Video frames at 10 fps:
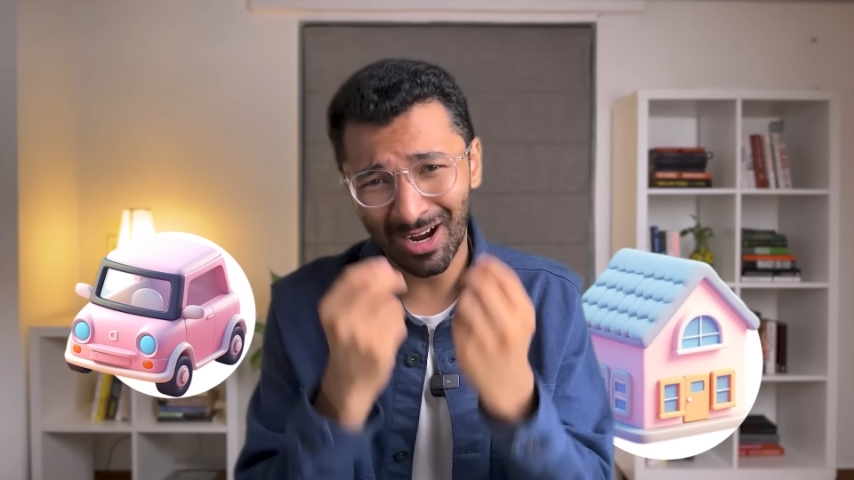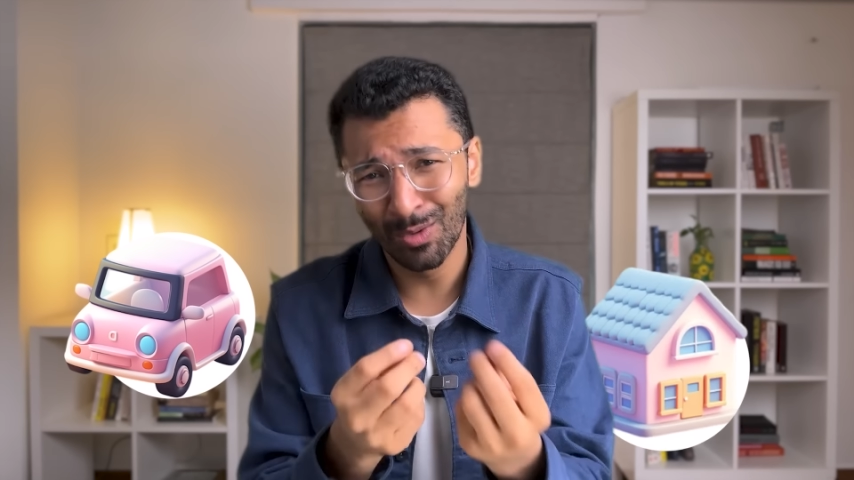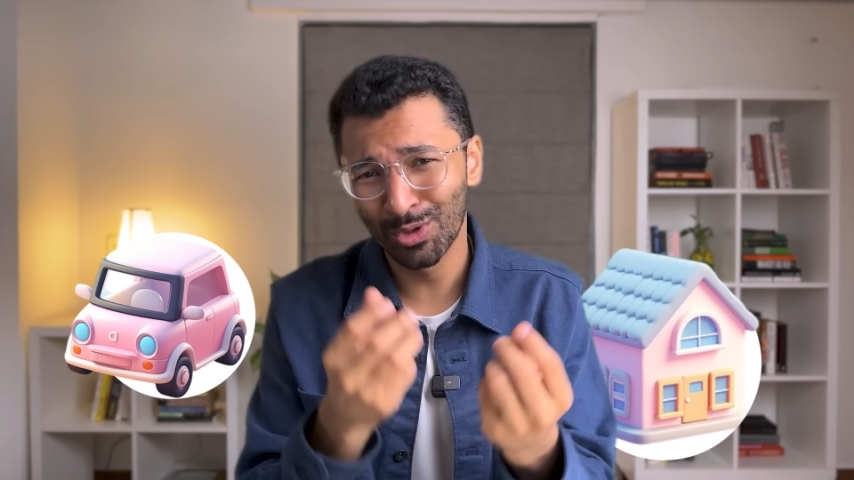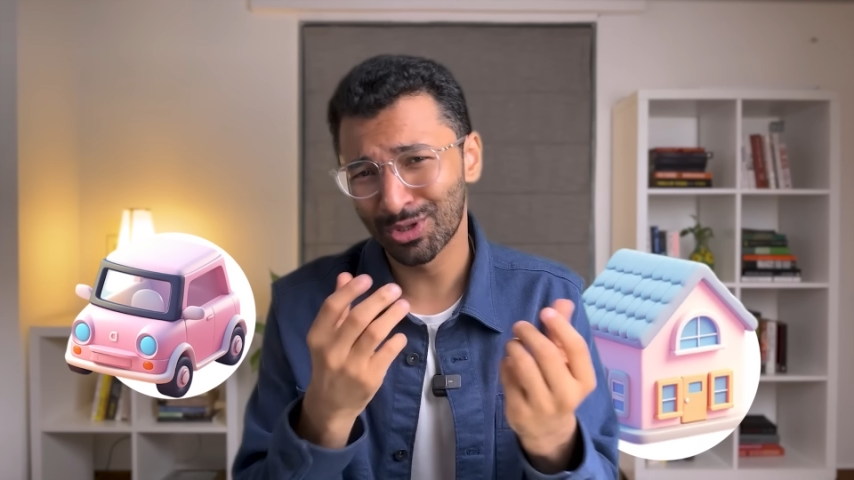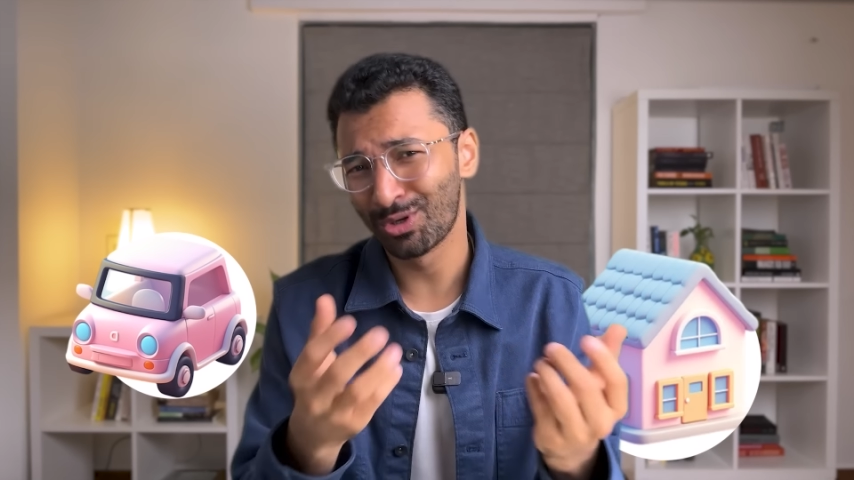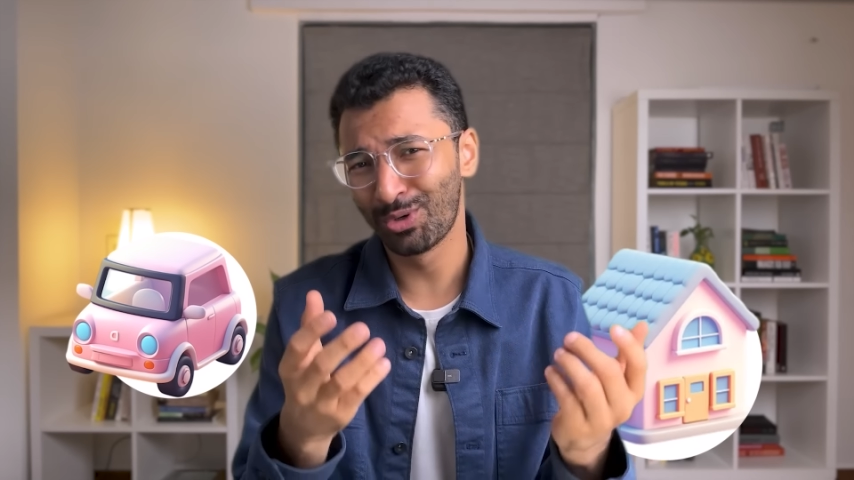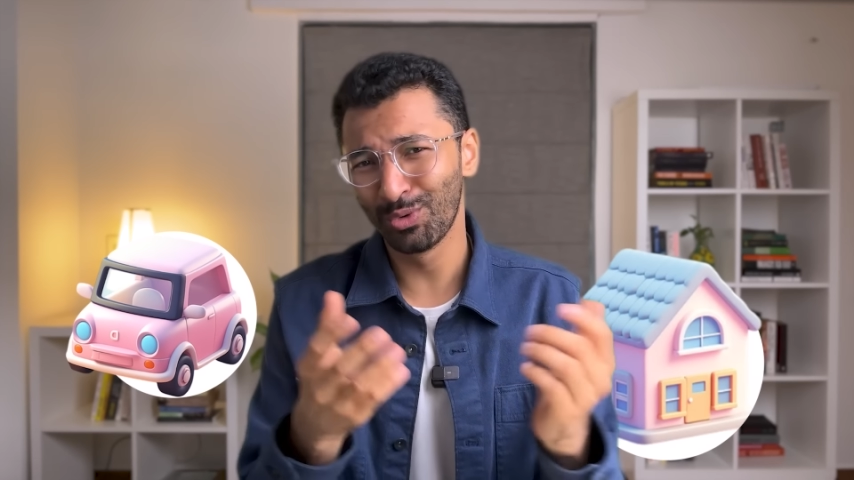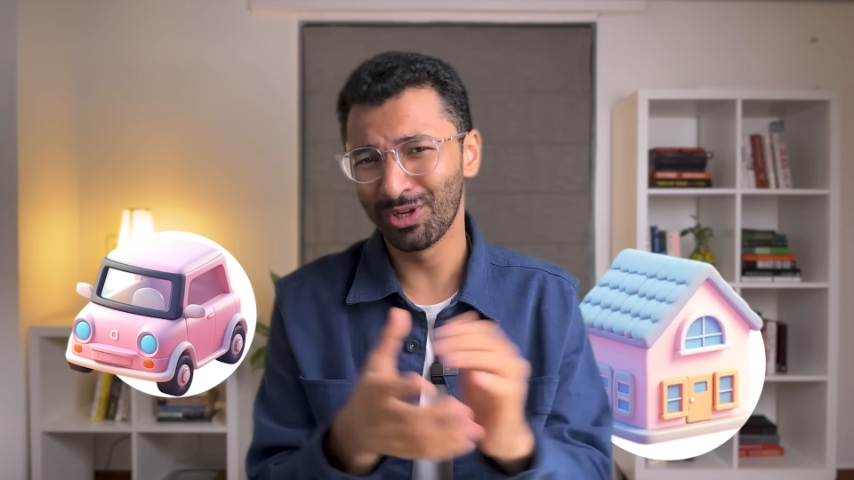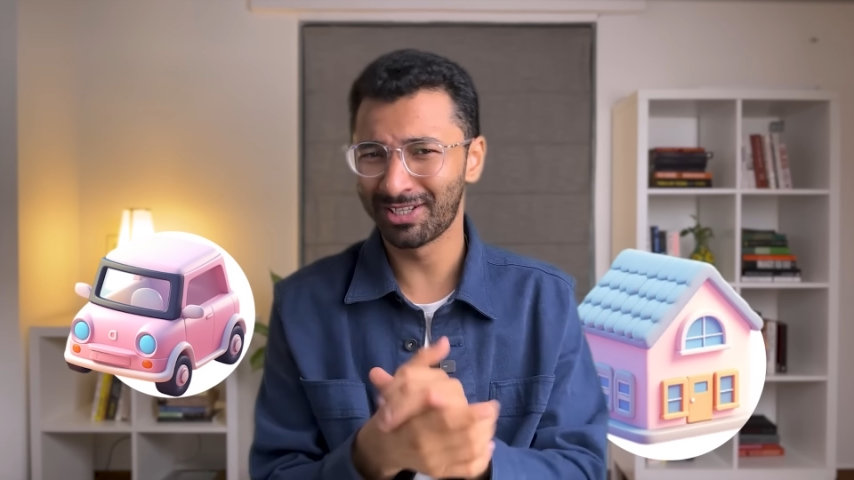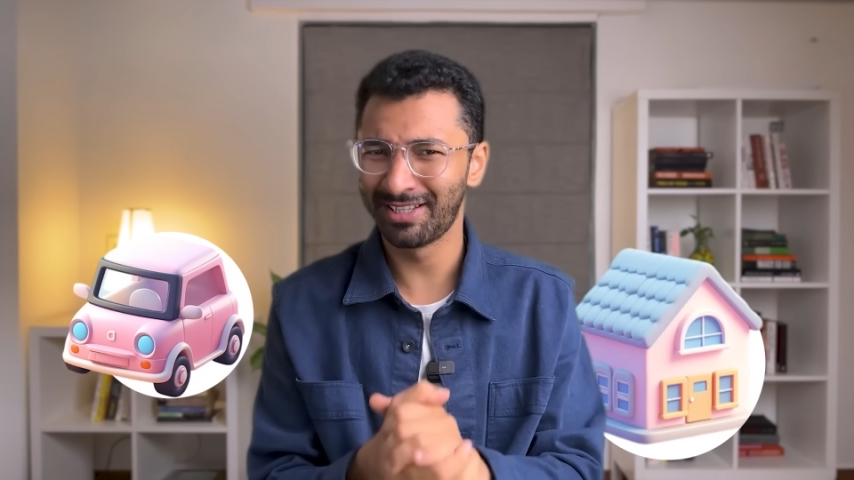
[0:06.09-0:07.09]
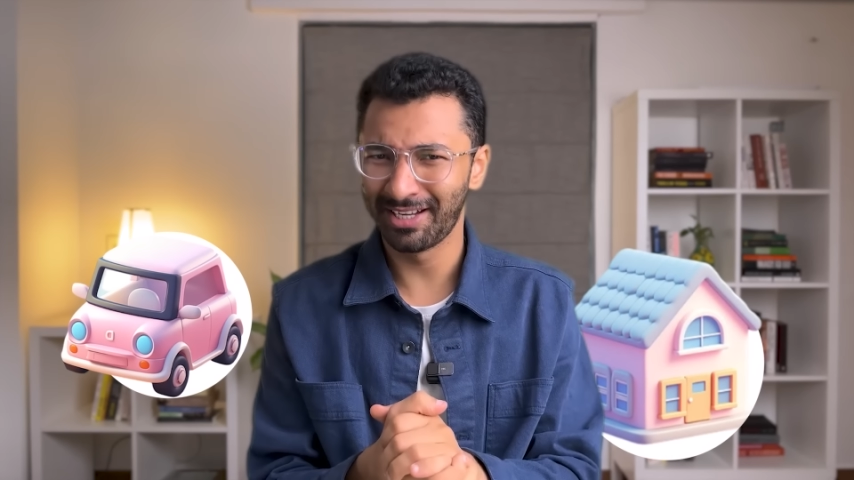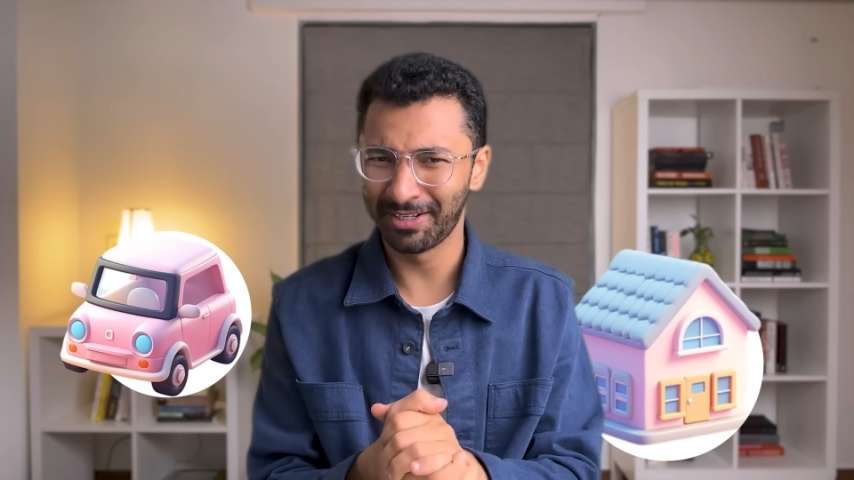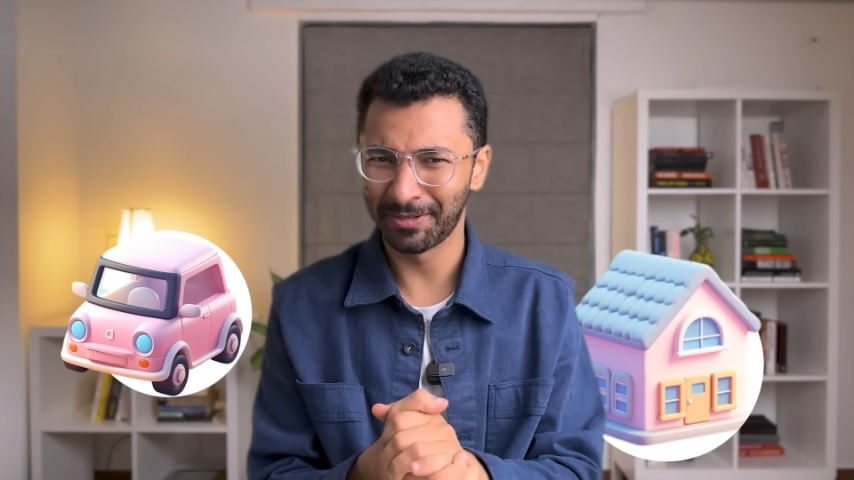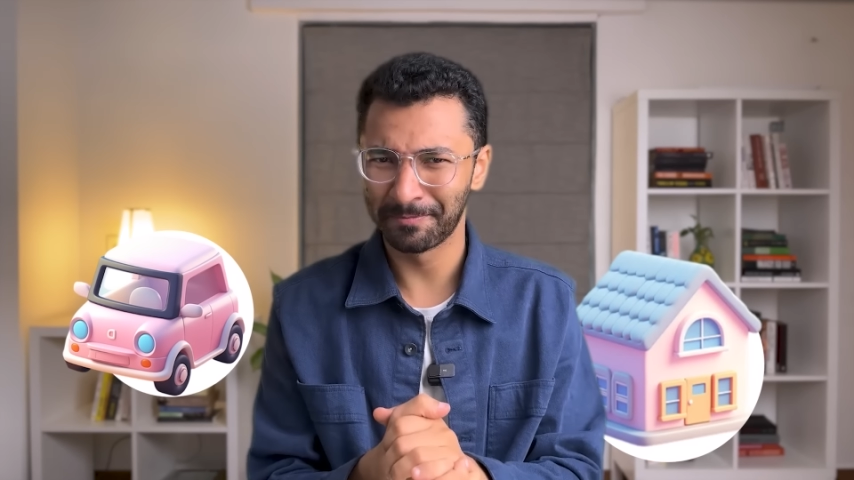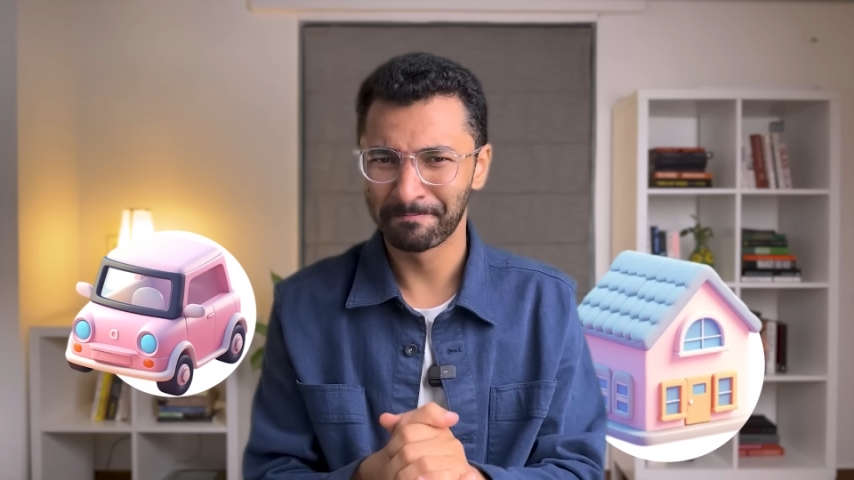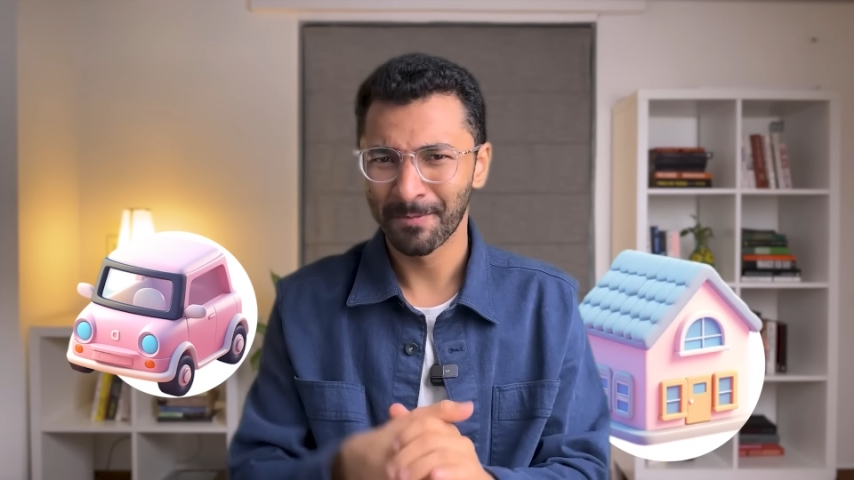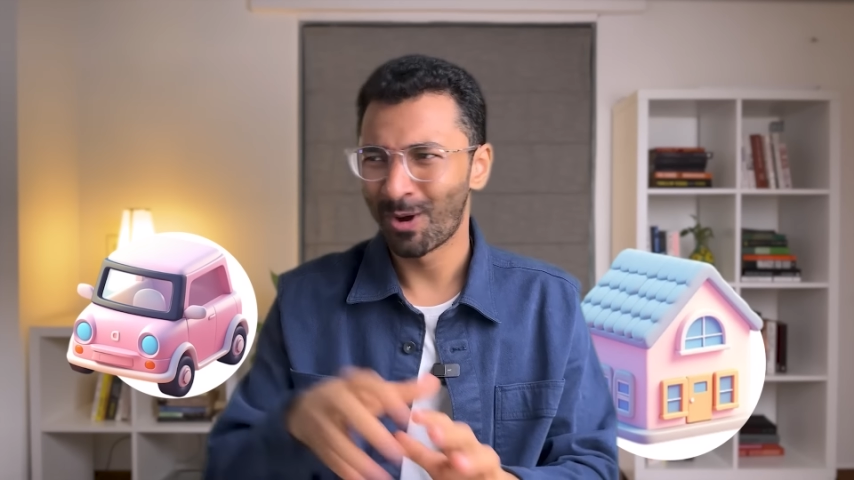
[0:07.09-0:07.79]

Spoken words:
house 2 years later,